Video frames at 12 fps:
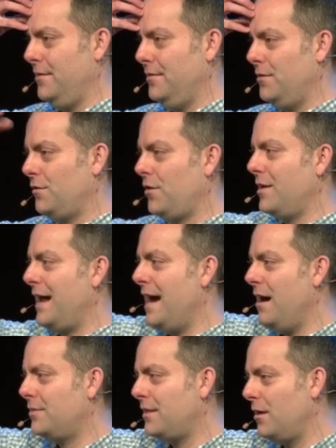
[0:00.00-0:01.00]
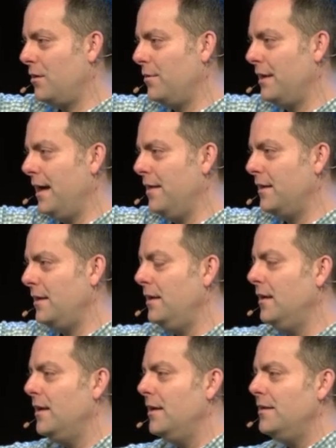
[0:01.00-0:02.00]
Those aren't out there in reality.
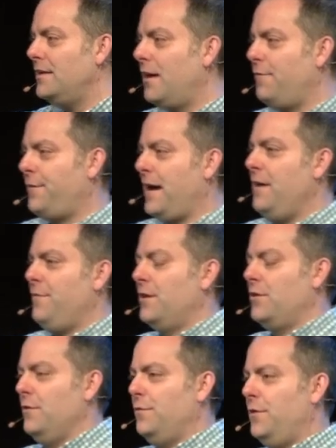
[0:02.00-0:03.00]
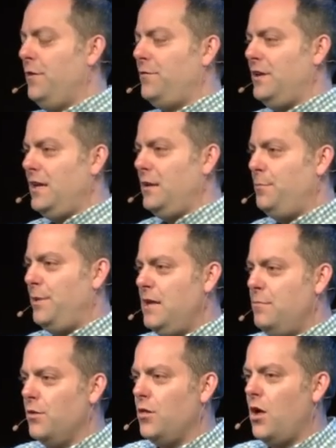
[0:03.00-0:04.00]
To have 515
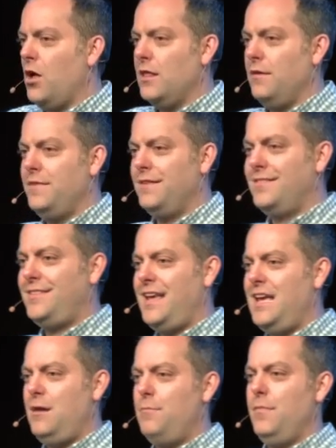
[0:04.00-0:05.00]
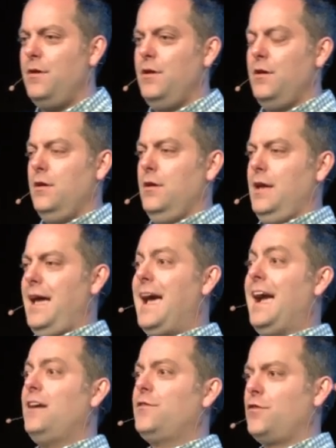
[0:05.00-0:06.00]
people all have the same
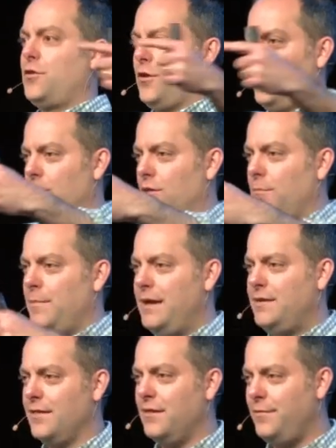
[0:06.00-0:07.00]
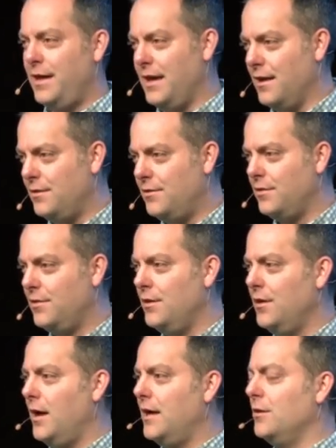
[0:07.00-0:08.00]
external mental event,
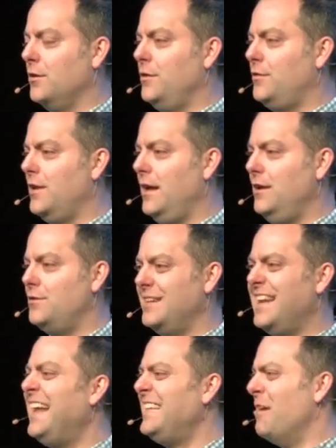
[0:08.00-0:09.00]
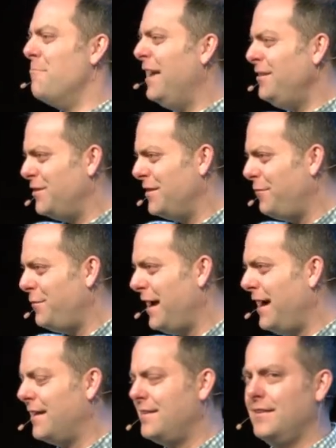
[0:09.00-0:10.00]
an hallucination, not to mention the
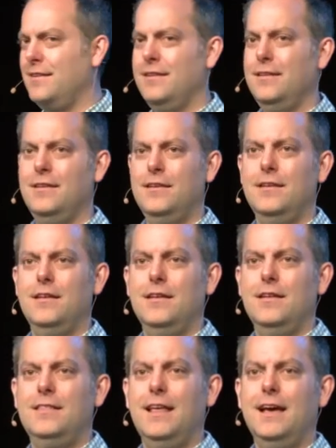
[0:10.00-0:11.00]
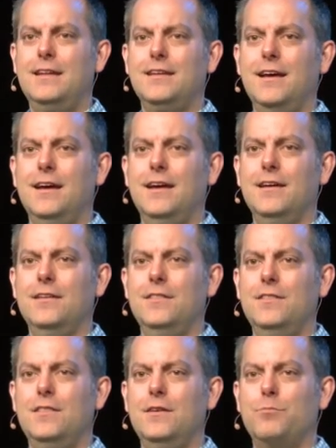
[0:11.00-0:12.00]
fact that
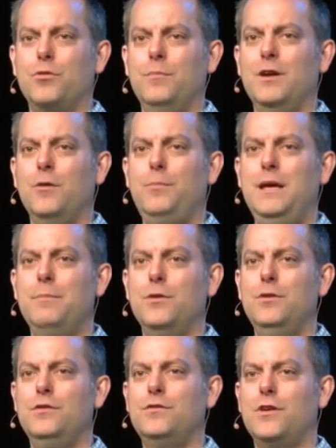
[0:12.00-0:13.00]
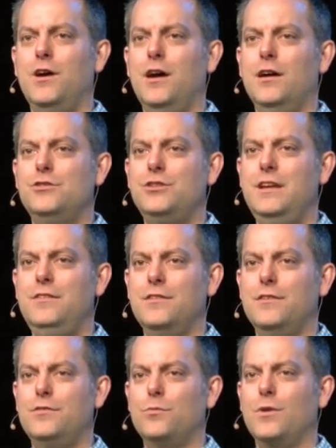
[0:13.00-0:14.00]
the premier people who saw
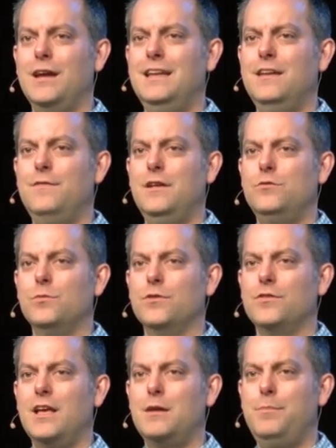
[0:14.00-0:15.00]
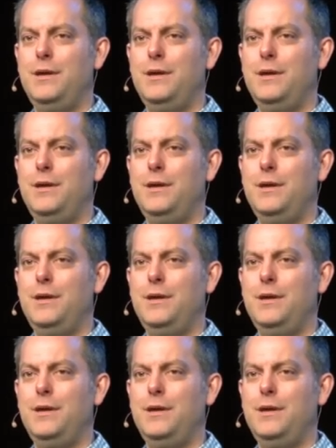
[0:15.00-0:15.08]
Jesus were individuals like